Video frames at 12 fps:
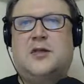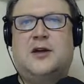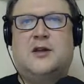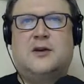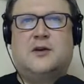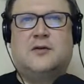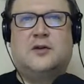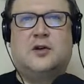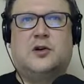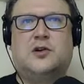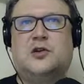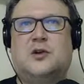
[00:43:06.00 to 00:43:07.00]
I think that
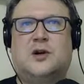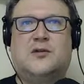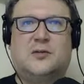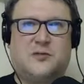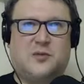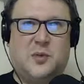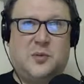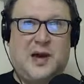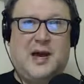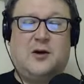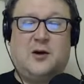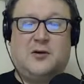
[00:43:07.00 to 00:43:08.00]
Irvin Kershner, coming from the
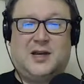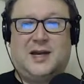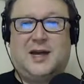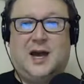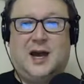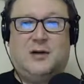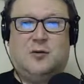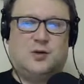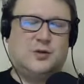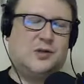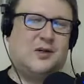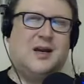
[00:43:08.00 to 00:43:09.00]
background he had,
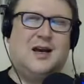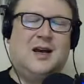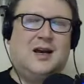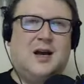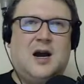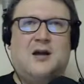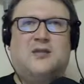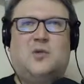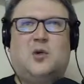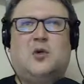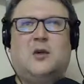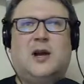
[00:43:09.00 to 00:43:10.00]
which was kind
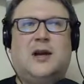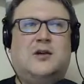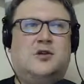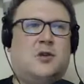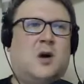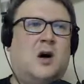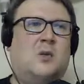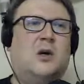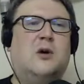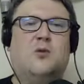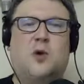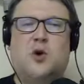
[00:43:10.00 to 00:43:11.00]
of more like
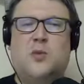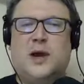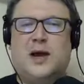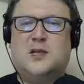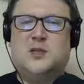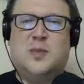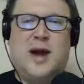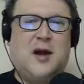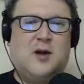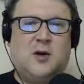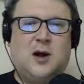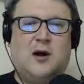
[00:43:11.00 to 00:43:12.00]
drama, romance
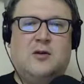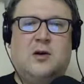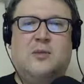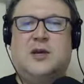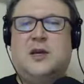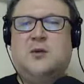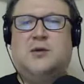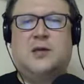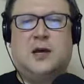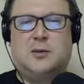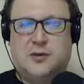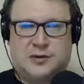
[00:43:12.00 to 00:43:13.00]
background, he
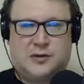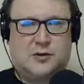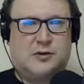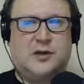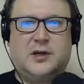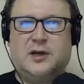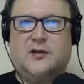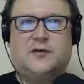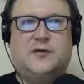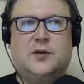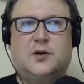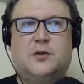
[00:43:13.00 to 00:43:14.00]
was able to certainly
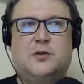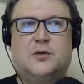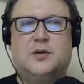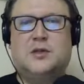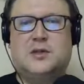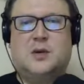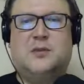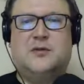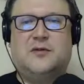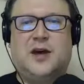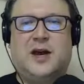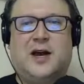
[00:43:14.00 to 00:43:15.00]
infuse some
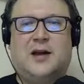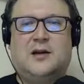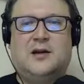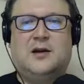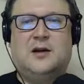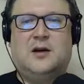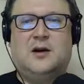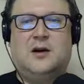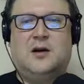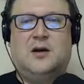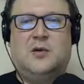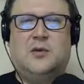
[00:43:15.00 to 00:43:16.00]
of that
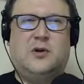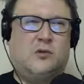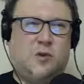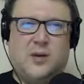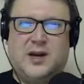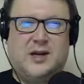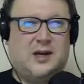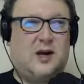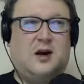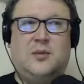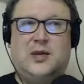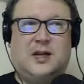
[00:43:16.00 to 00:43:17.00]
romantic
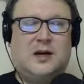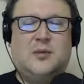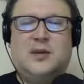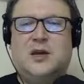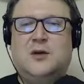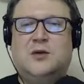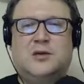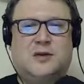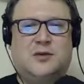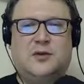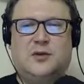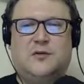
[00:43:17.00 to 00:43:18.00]
comedy. He was
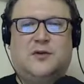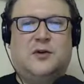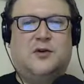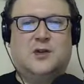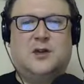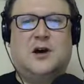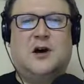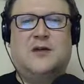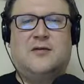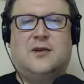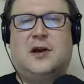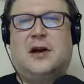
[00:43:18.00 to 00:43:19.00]
able to infuse a
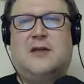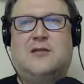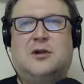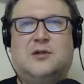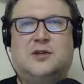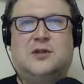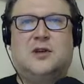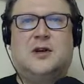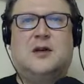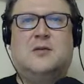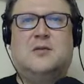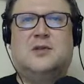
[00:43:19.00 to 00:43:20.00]
lot of those
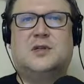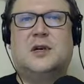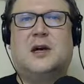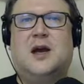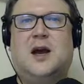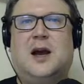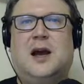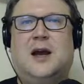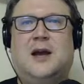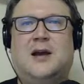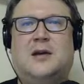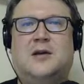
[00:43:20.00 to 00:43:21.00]
themes,
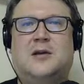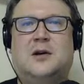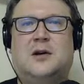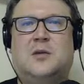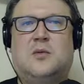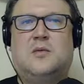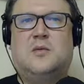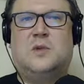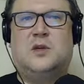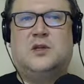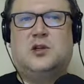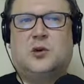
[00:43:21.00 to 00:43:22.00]
and
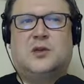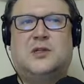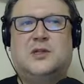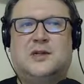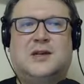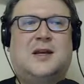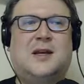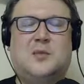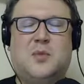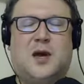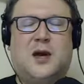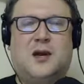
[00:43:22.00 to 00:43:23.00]
the choices that
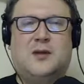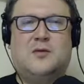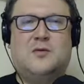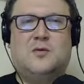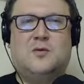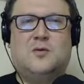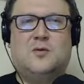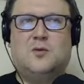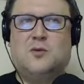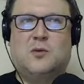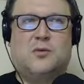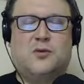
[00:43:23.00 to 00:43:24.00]
he made
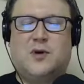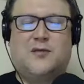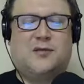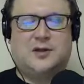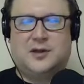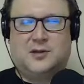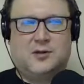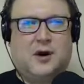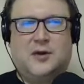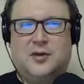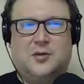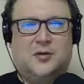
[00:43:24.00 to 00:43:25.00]
were prevalent
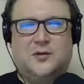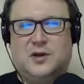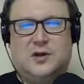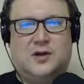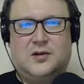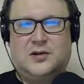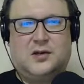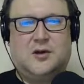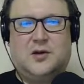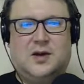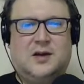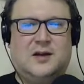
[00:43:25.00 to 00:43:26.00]
throughout the movie
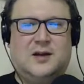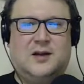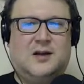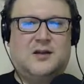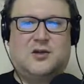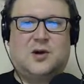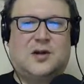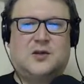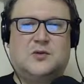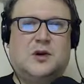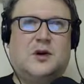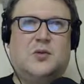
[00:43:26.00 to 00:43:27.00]
also, and he's great
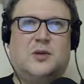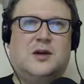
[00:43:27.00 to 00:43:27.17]
as well.